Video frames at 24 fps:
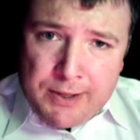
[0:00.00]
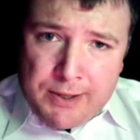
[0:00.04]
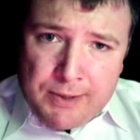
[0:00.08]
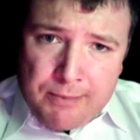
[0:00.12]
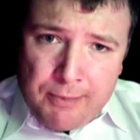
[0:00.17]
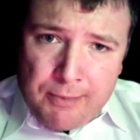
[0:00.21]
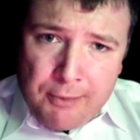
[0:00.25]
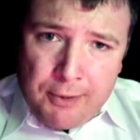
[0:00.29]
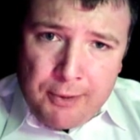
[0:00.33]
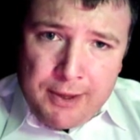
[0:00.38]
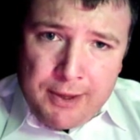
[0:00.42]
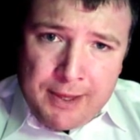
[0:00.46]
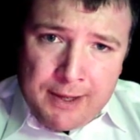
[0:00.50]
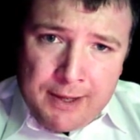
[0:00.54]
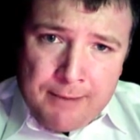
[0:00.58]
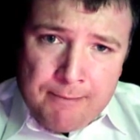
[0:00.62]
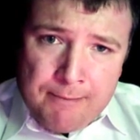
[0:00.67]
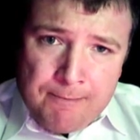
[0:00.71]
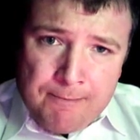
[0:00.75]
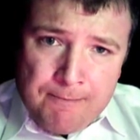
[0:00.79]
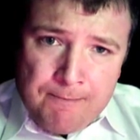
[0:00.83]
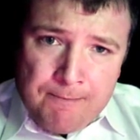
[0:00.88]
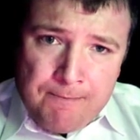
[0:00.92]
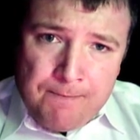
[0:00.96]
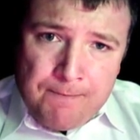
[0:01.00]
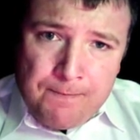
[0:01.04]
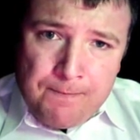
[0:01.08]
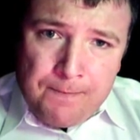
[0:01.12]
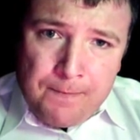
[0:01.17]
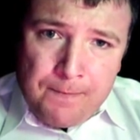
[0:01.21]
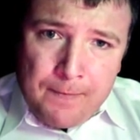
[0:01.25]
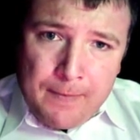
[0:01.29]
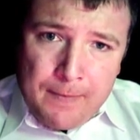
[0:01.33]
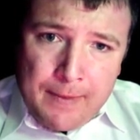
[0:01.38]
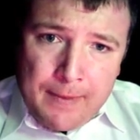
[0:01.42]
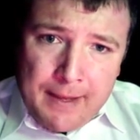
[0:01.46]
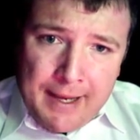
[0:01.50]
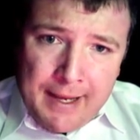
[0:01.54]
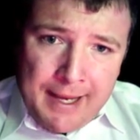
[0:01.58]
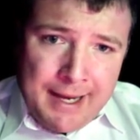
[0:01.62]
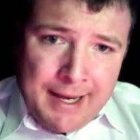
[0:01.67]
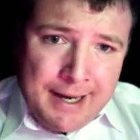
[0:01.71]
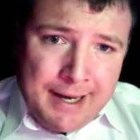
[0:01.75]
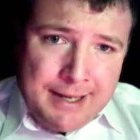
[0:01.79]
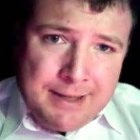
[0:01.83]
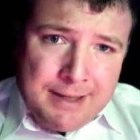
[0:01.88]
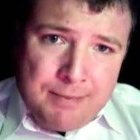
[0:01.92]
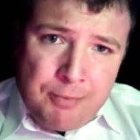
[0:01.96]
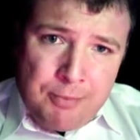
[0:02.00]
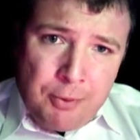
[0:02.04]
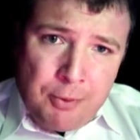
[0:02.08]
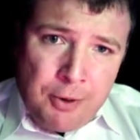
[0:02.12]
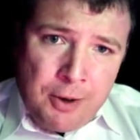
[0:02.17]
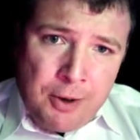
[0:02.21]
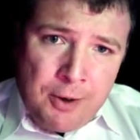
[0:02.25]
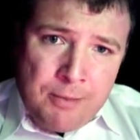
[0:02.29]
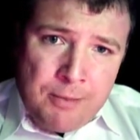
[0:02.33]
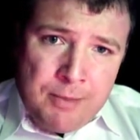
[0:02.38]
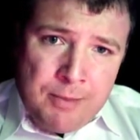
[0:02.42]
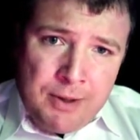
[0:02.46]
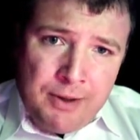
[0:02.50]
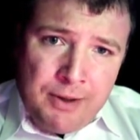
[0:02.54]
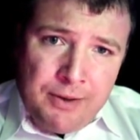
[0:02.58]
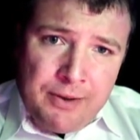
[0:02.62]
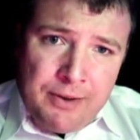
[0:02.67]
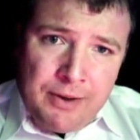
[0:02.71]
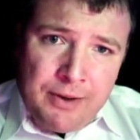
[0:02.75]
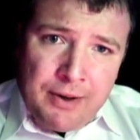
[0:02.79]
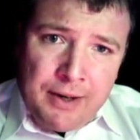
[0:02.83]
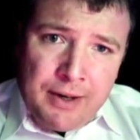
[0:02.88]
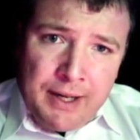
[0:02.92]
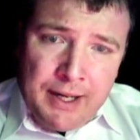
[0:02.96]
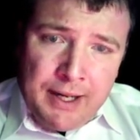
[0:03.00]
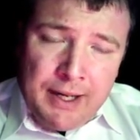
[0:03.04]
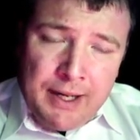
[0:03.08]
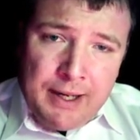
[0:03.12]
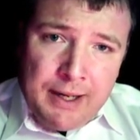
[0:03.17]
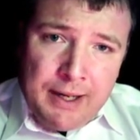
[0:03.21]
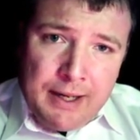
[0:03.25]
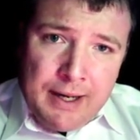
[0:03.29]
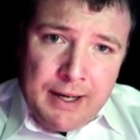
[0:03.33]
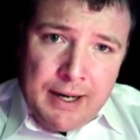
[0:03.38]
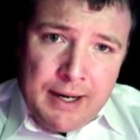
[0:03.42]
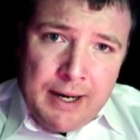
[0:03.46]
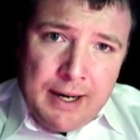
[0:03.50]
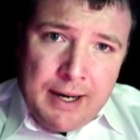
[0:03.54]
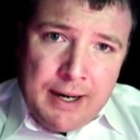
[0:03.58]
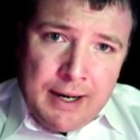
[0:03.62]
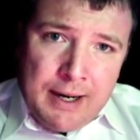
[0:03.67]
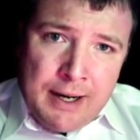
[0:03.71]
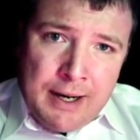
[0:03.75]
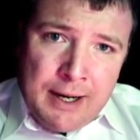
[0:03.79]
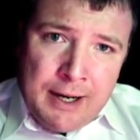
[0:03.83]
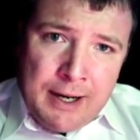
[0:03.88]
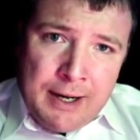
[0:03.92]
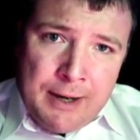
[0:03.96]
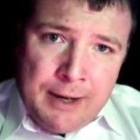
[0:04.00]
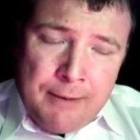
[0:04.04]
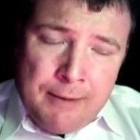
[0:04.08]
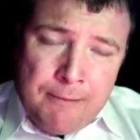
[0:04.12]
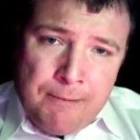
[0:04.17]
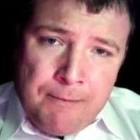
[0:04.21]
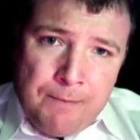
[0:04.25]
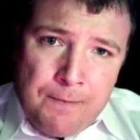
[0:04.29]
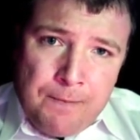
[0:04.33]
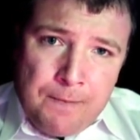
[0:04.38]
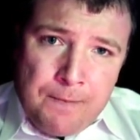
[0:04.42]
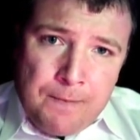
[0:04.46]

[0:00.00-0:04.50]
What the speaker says: support them, and I support our military. Um,